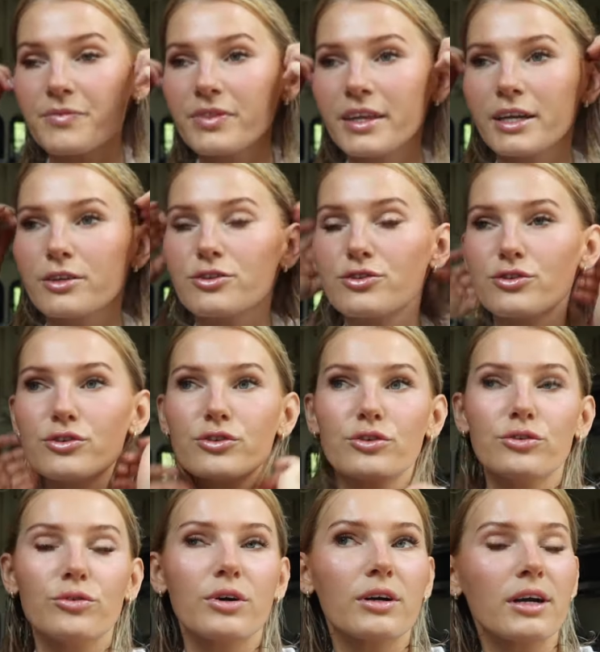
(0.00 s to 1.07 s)
They
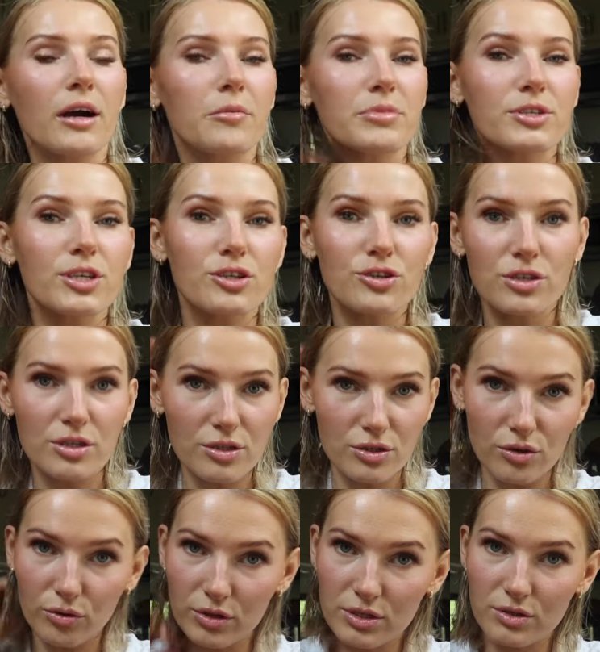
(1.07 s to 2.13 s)
do competitions,
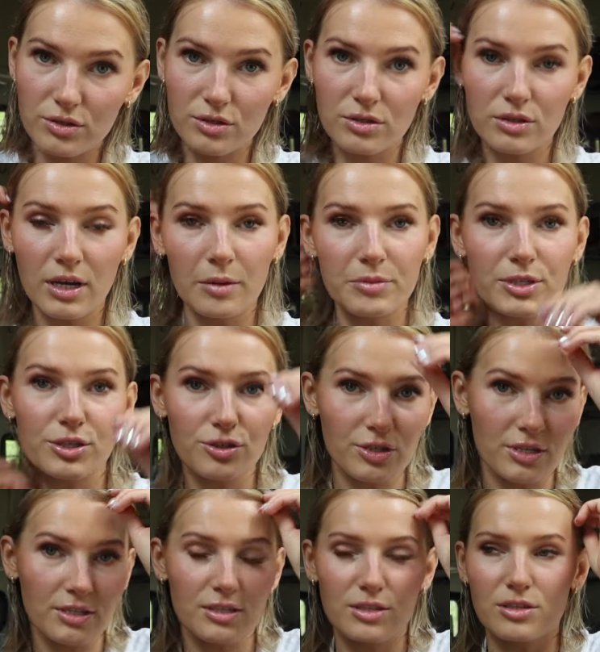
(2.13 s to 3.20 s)
horse
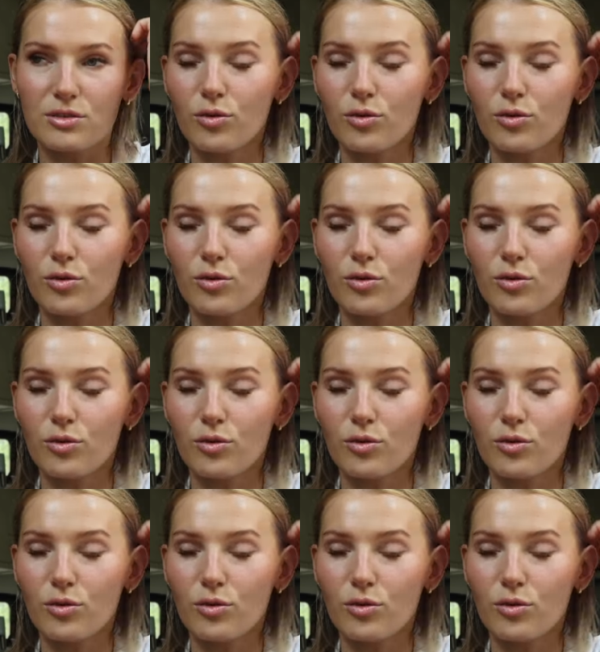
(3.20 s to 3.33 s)
competitions,